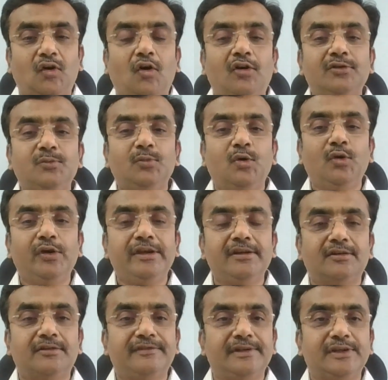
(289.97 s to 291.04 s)
onboarding
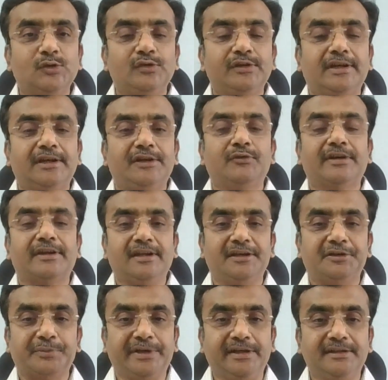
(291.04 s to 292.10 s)
of new network
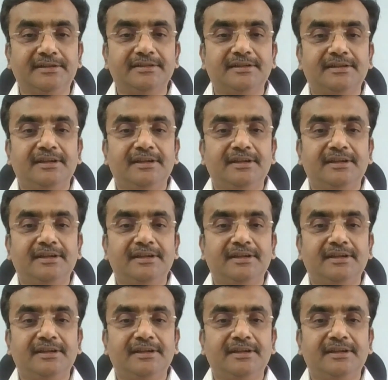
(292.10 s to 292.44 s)
element